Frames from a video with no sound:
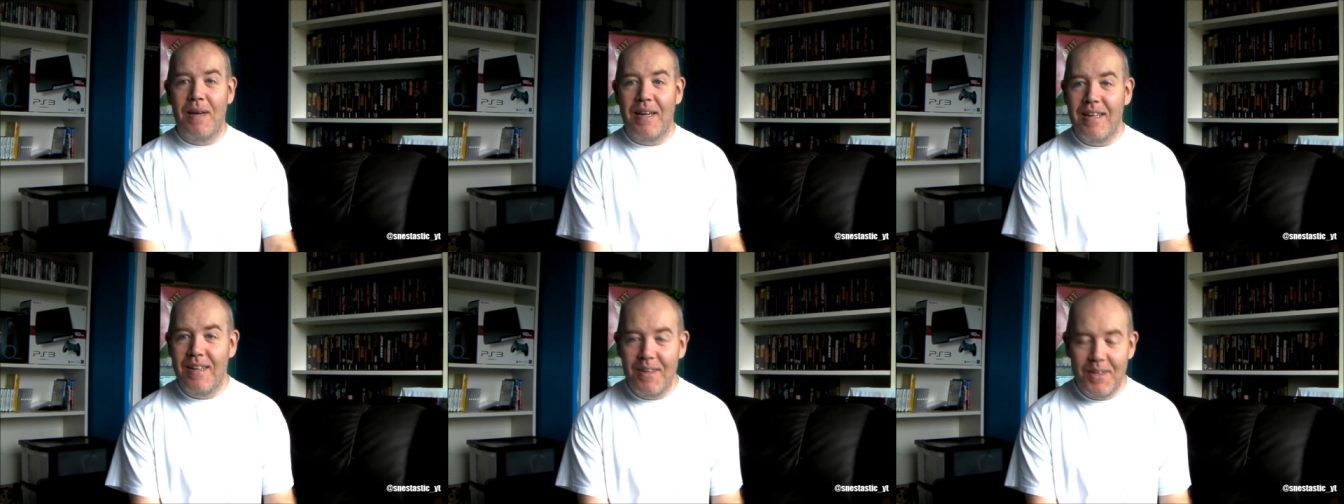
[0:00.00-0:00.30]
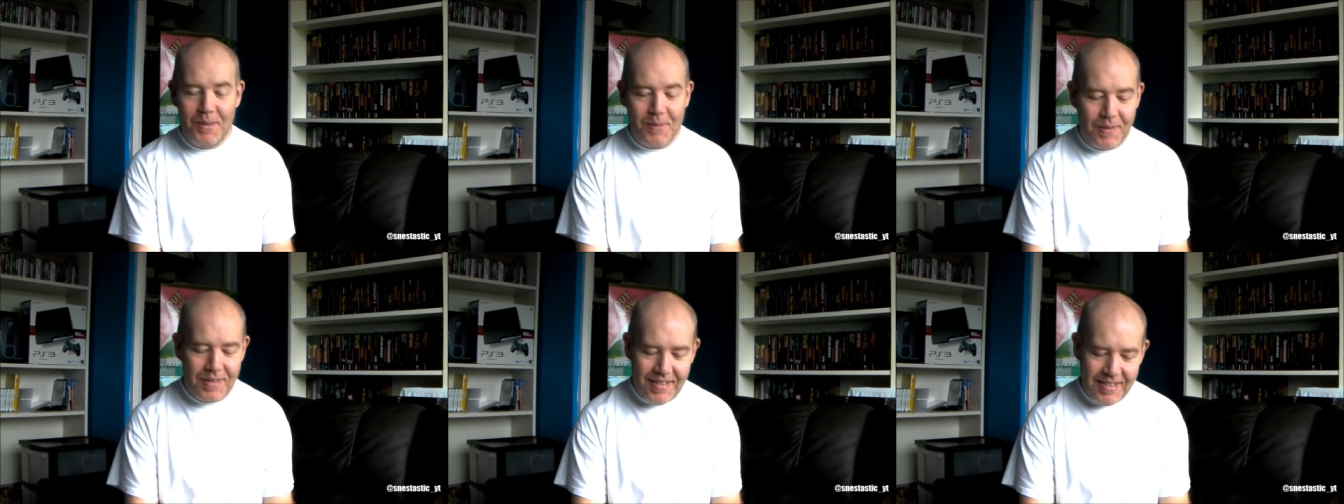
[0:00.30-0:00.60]
mate,
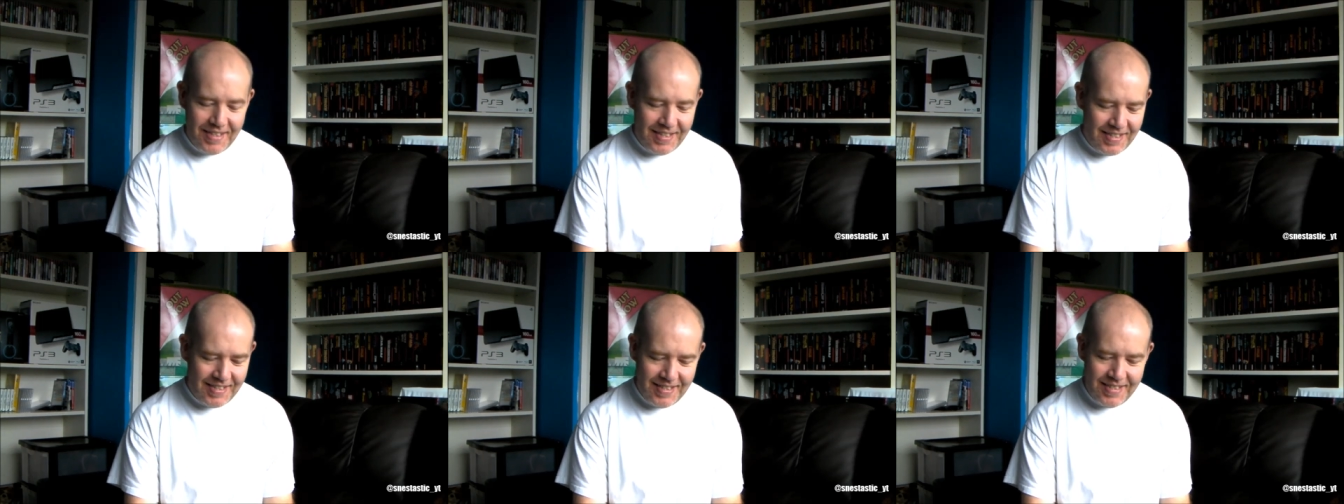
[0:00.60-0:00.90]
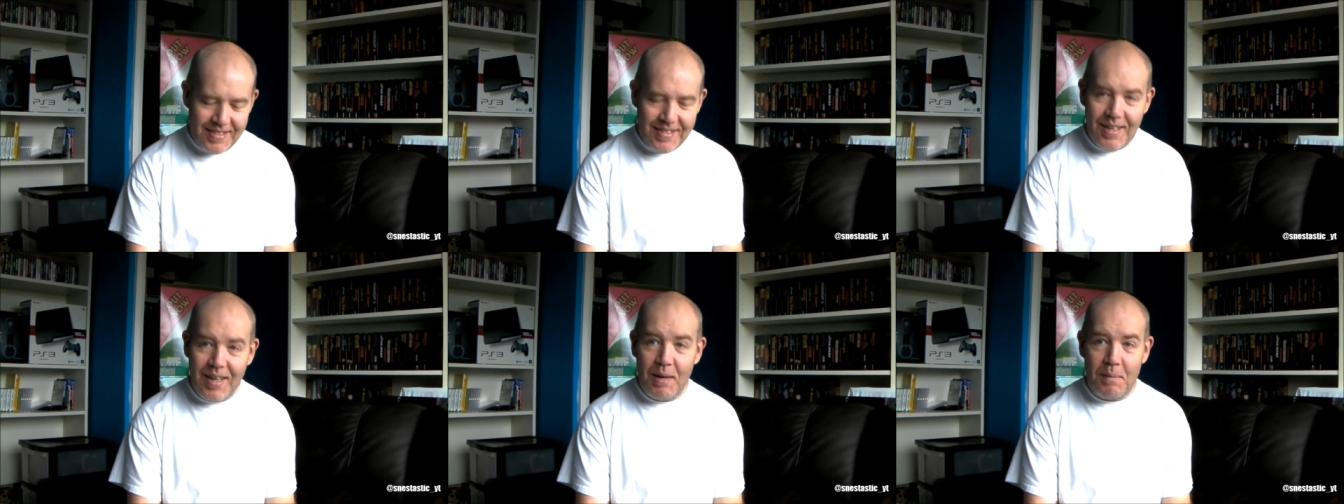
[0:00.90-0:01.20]
nice one. You
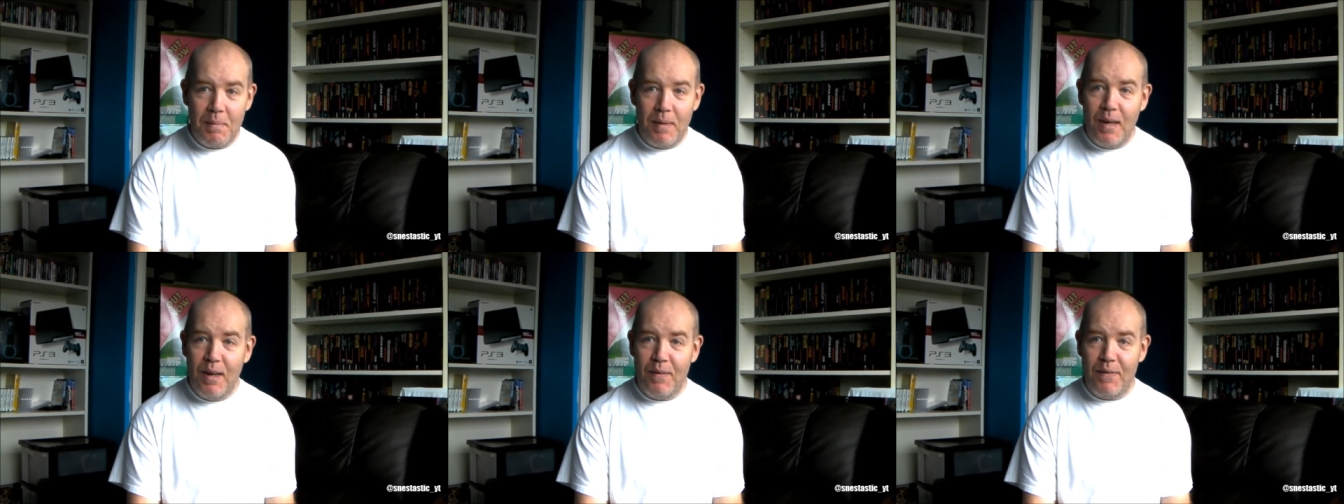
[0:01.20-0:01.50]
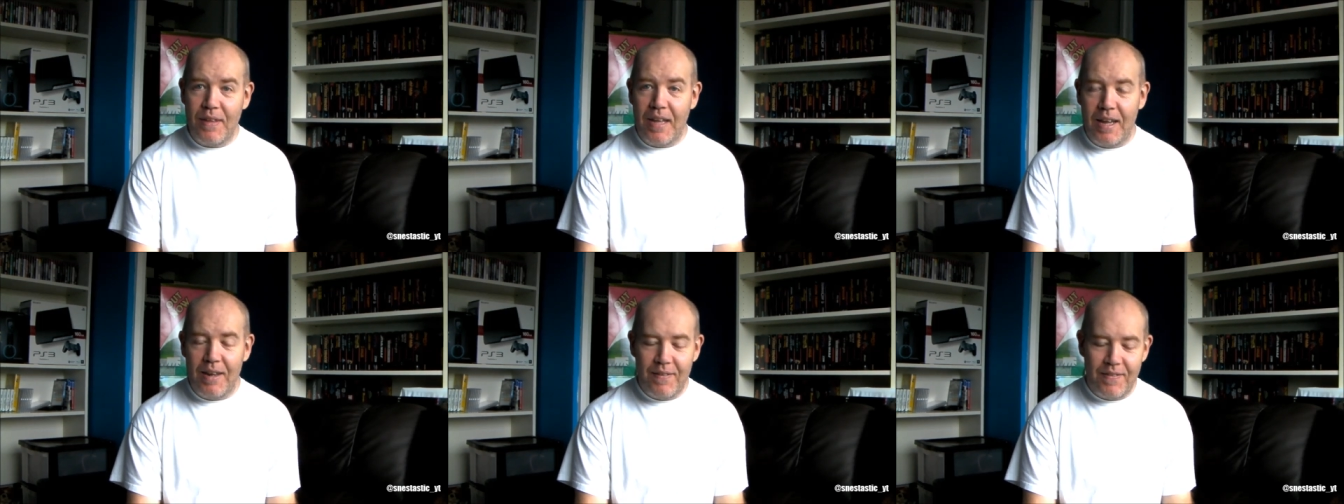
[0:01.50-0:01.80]
started me
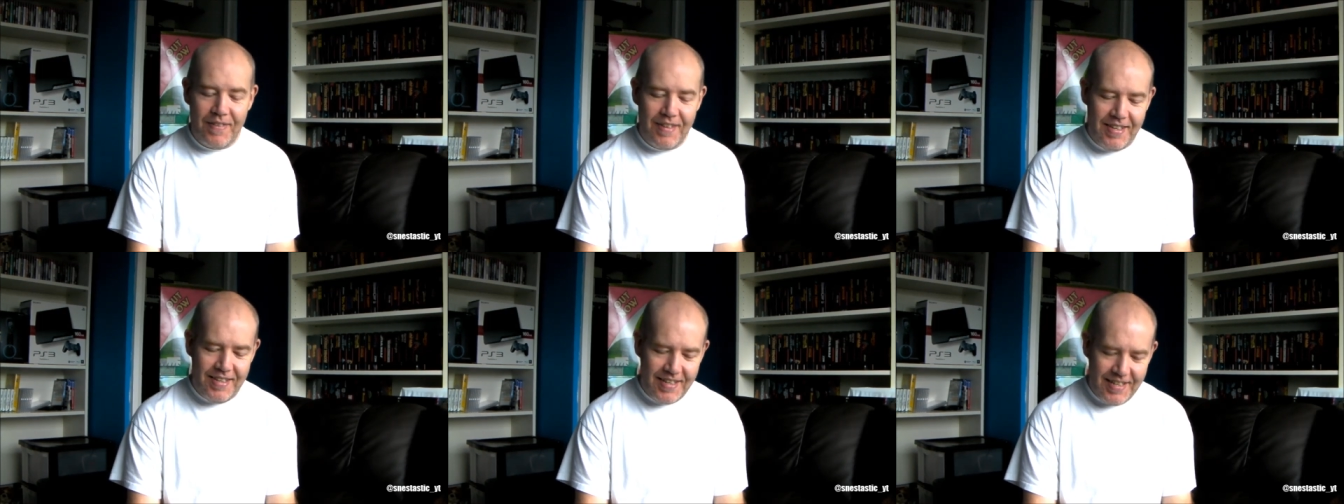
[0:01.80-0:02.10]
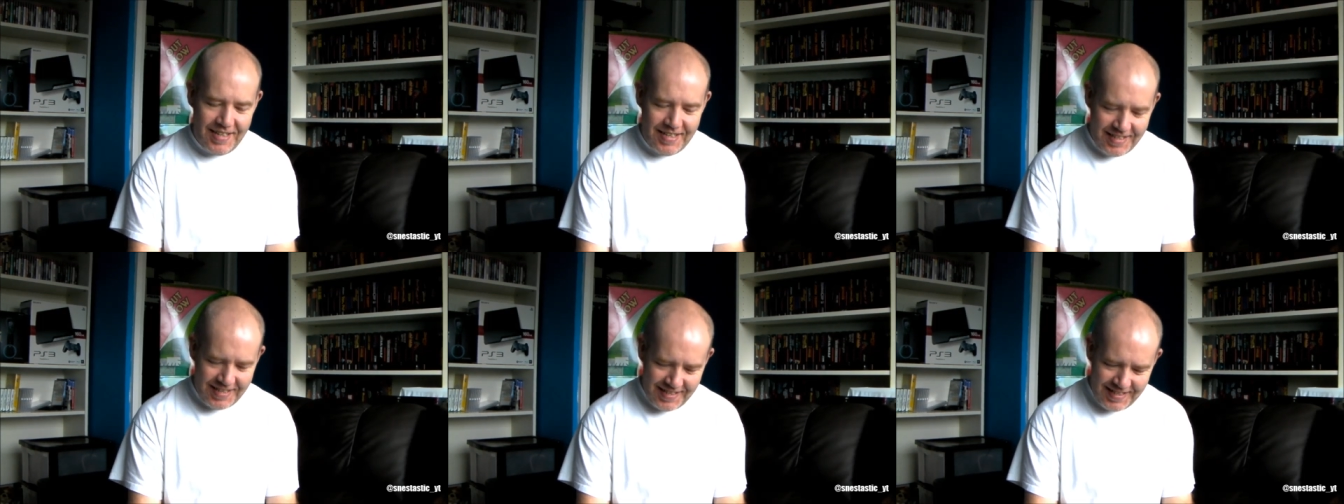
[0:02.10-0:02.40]
off now.